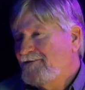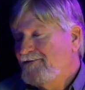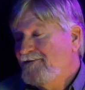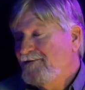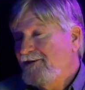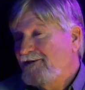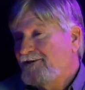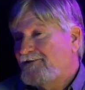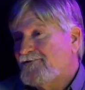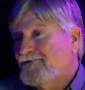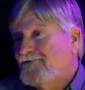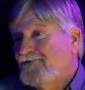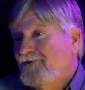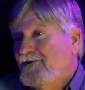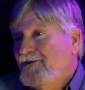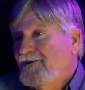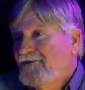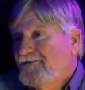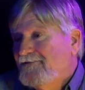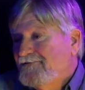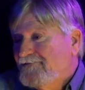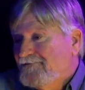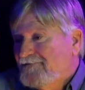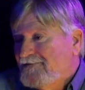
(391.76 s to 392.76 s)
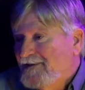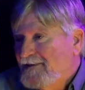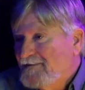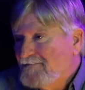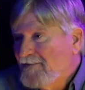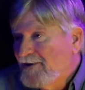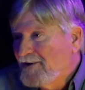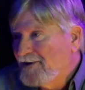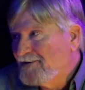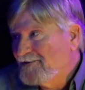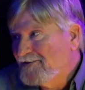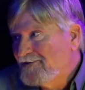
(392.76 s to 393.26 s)
were only 12 in
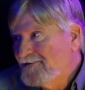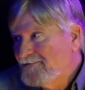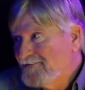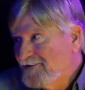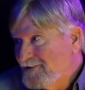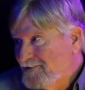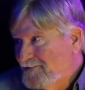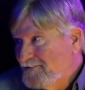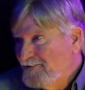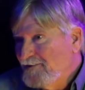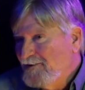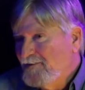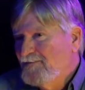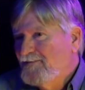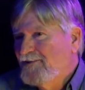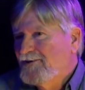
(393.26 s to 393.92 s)
Maryland recorded,